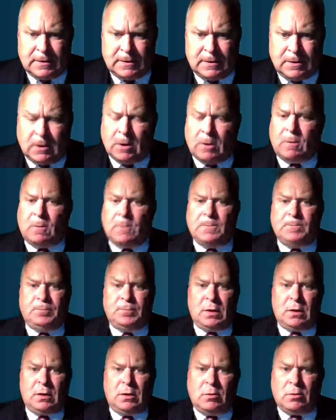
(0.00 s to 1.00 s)
You know,
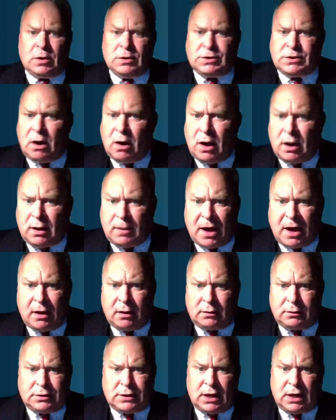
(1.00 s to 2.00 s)
you can talk
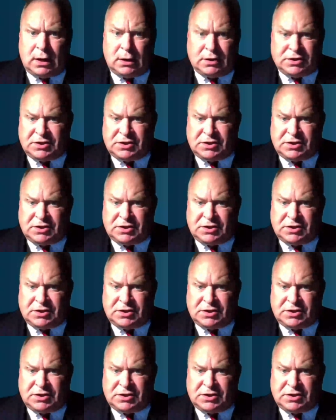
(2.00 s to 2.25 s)
about uh,